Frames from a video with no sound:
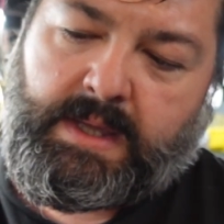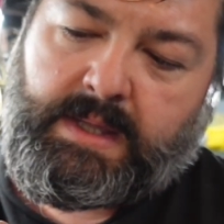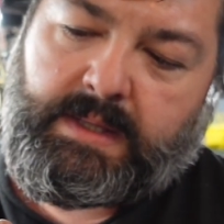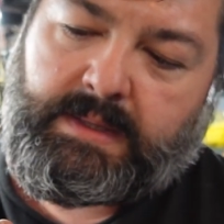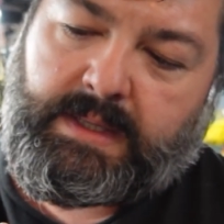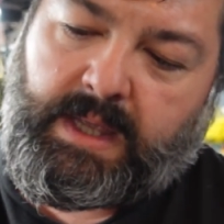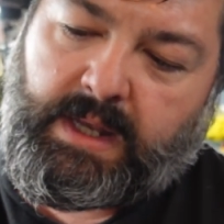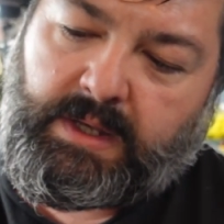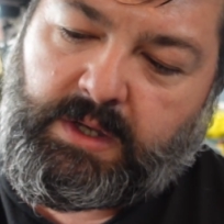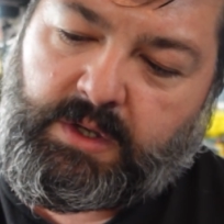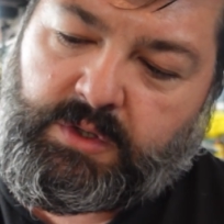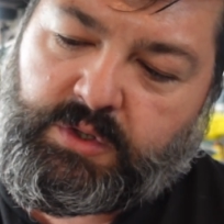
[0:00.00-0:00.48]

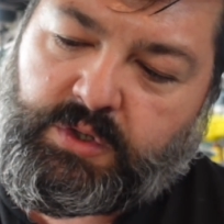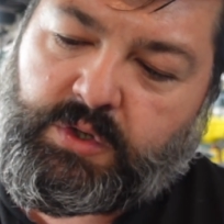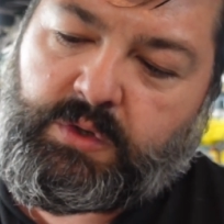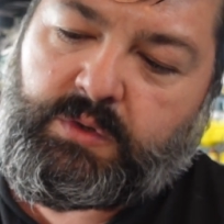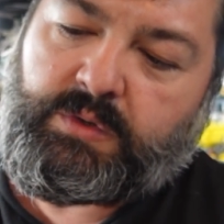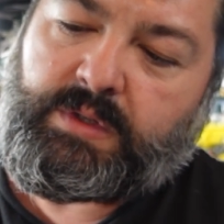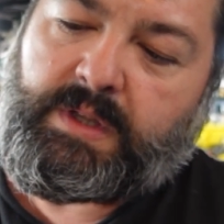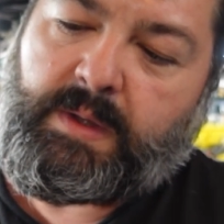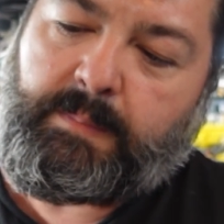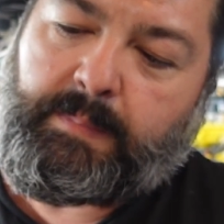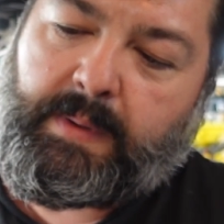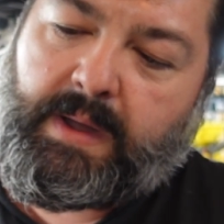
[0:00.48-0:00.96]
Then you
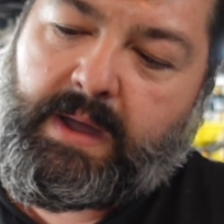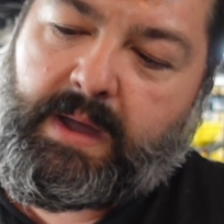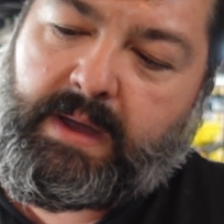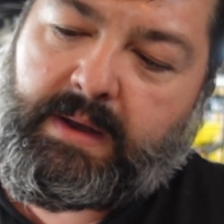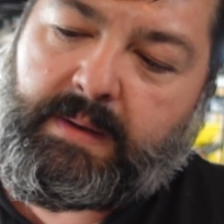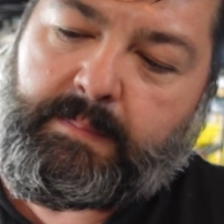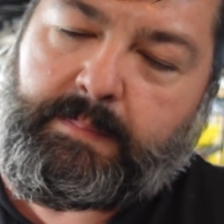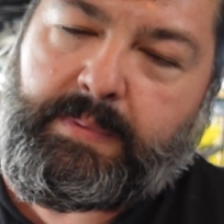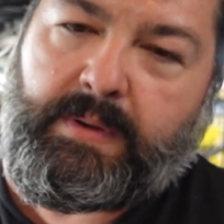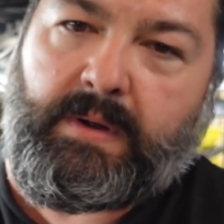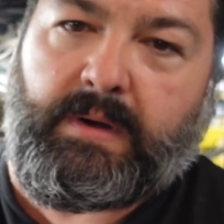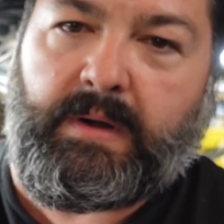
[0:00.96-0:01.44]
choose the
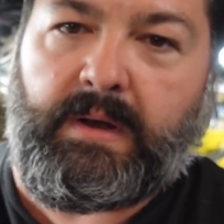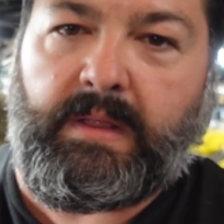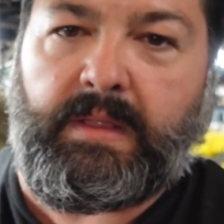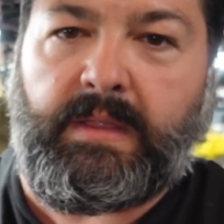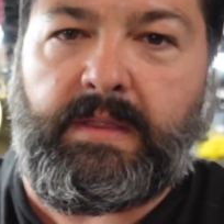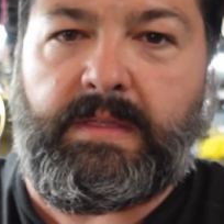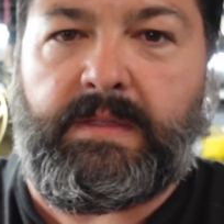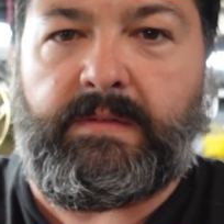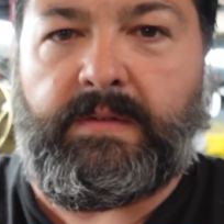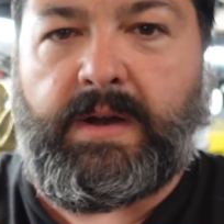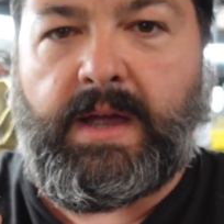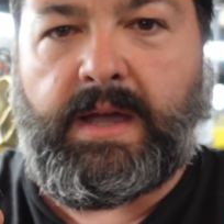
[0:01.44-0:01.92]
bottom part of
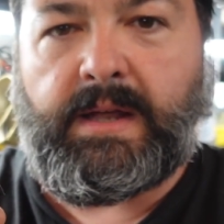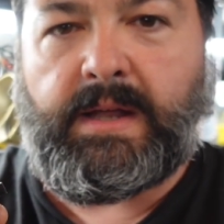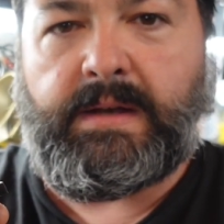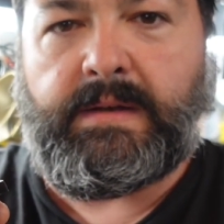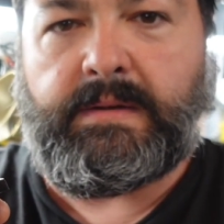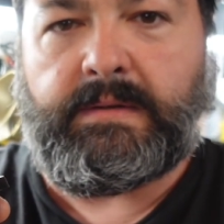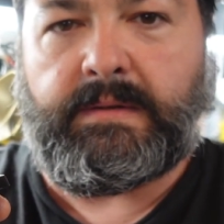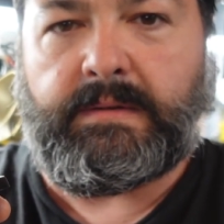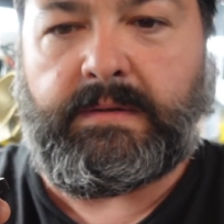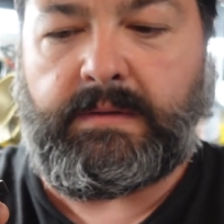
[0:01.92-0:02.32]
the thread,